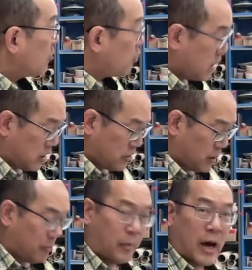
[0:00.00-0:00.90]
Where
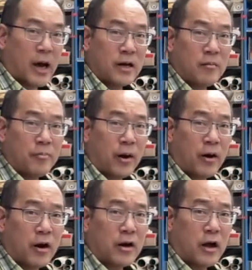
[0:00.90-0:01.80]
the bottom
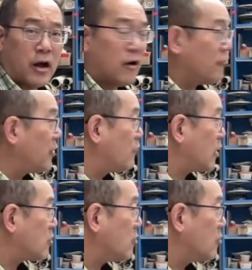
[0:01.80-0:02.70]
part of the
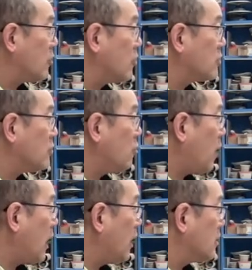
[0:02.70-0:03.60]
vegetable is the
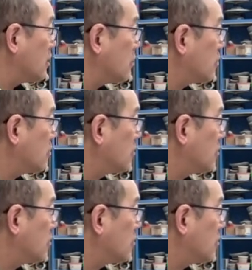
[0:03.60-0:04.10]
widest,